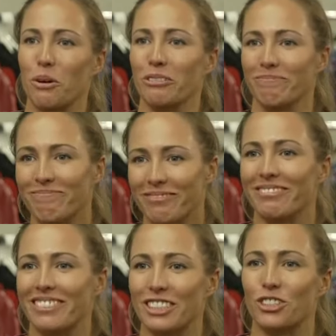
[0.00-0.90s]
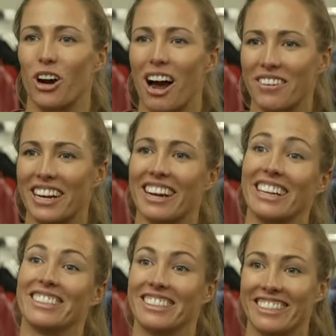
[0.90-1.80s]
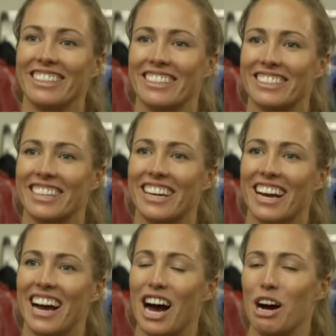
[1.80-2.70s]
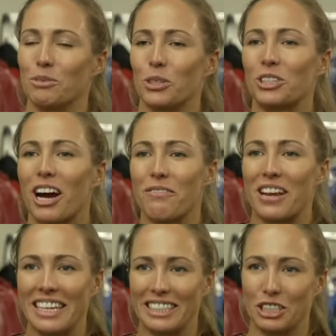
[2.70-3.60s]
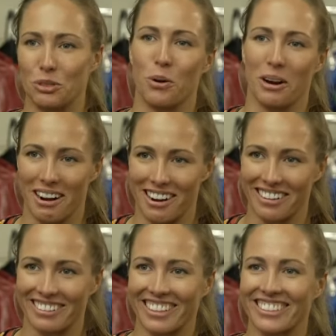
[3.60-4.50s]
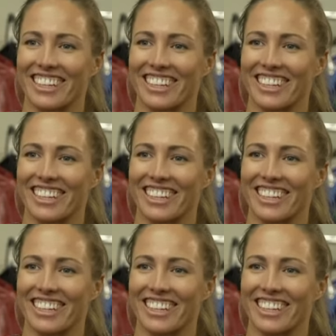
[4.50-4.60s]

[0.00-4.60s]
really what is driving it and still is. Um, so it's kind of easy to work hard in